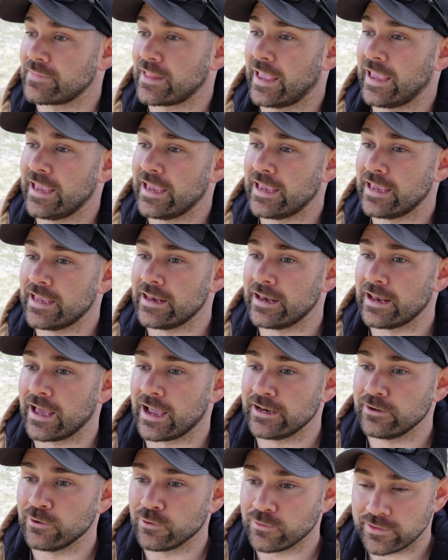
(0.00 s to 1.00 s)
and
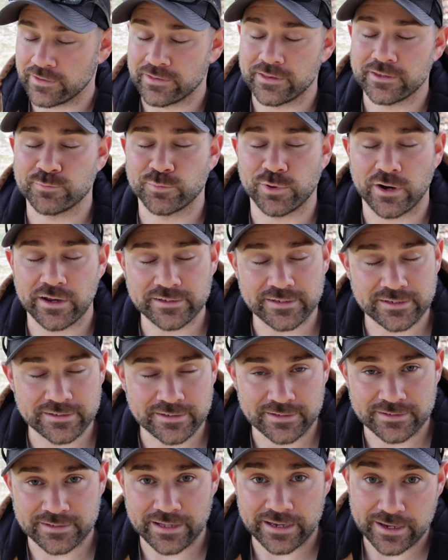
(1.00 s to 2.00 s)
I know that this
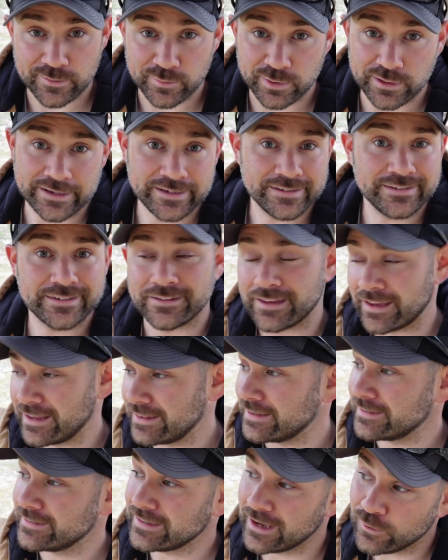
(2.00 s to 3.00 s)
process has taken place
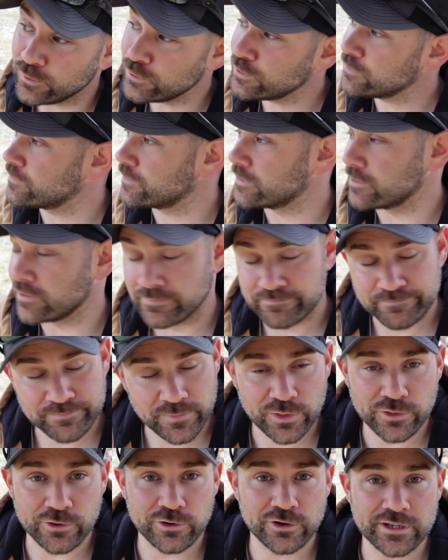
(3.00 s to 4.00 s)
in this house for
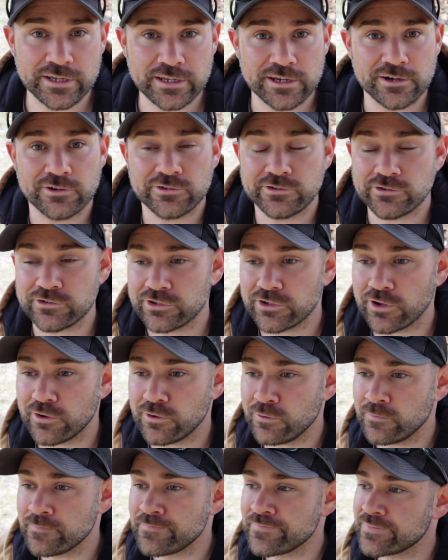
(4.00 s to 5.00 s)
30 years or
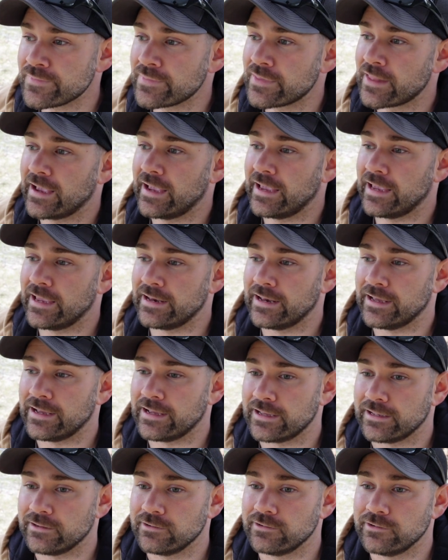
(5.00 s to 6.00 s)
so, and
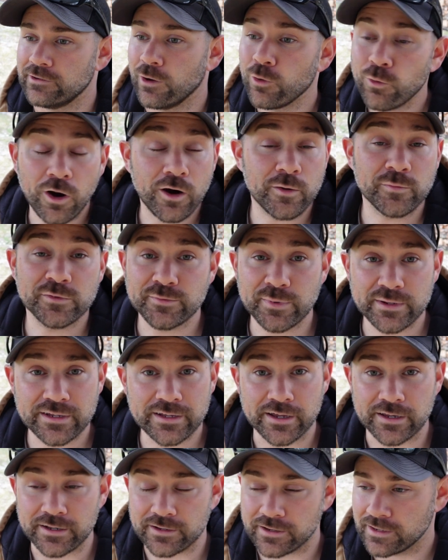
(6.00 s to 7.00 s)
no harm's been
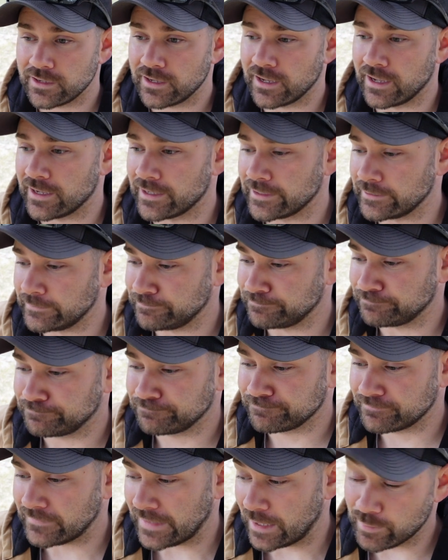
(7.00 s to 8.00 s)
done.
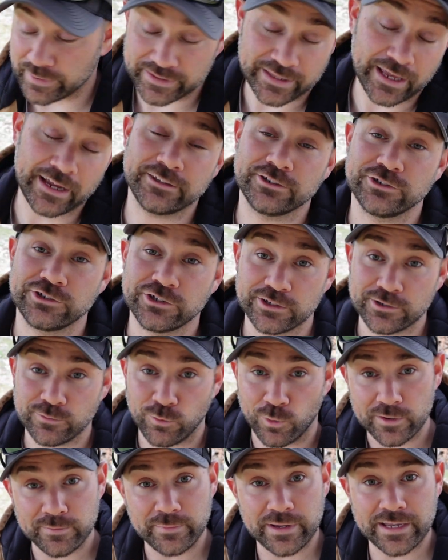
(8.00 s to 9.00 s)
But that's just
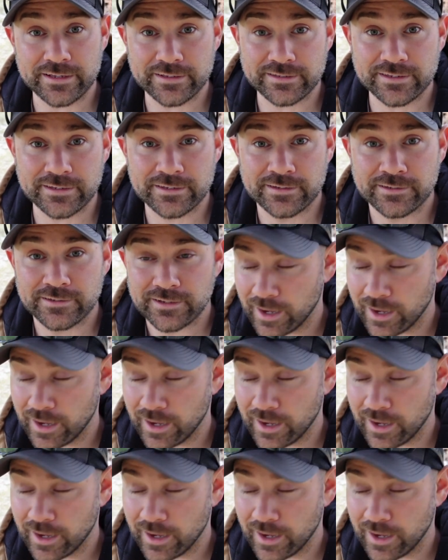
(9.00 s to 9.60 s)
one man's